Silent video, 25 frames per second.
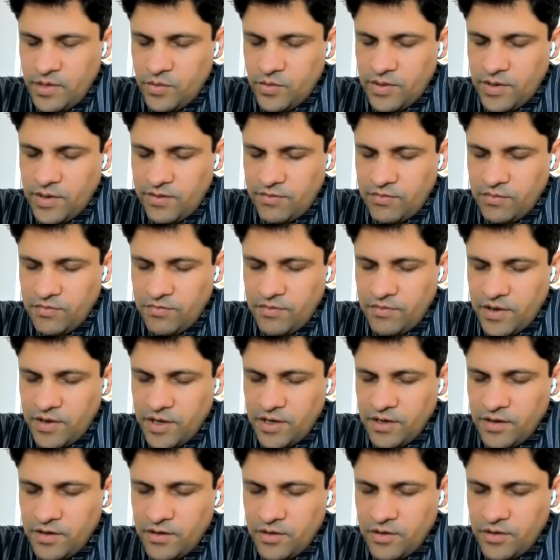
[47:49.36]
You will have to
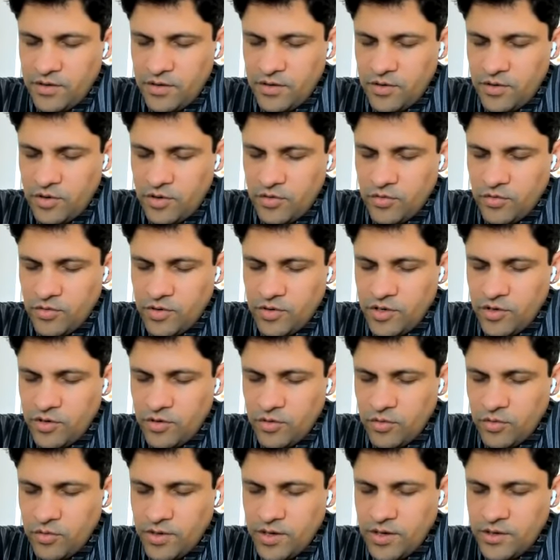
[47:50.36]
find not only
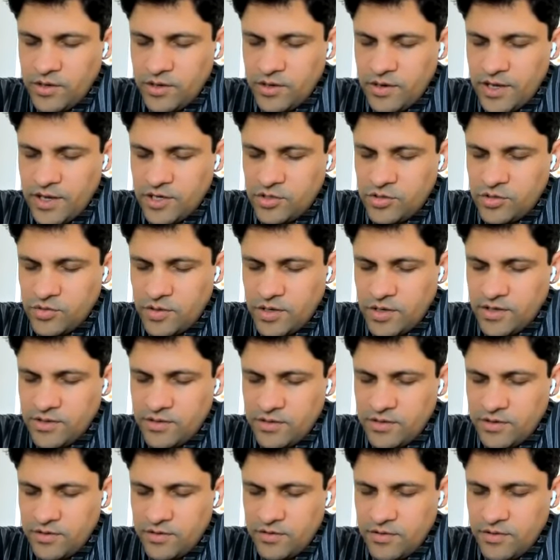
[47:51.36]
your own intellectual
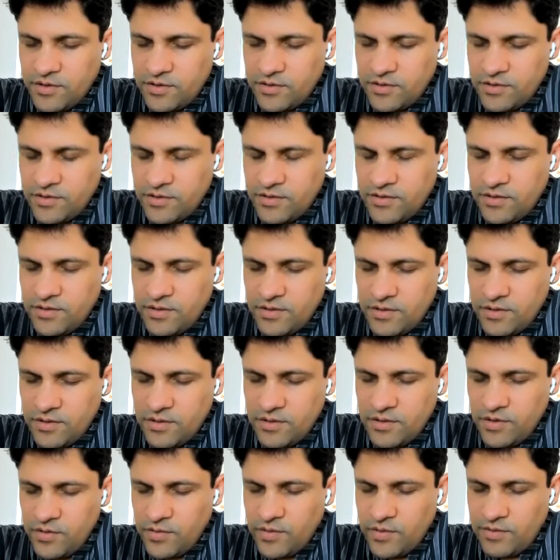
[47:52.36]
answer to this,
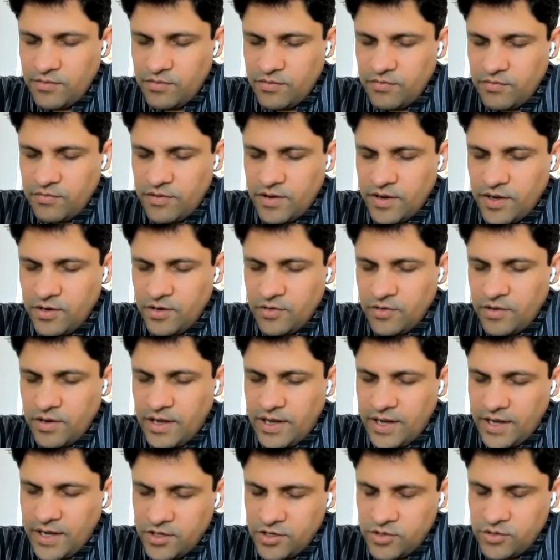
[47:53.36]
you will have to find
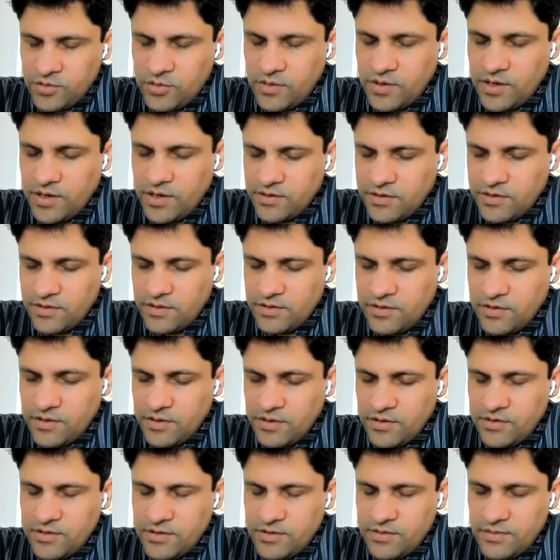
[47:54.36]
your actual answer to it.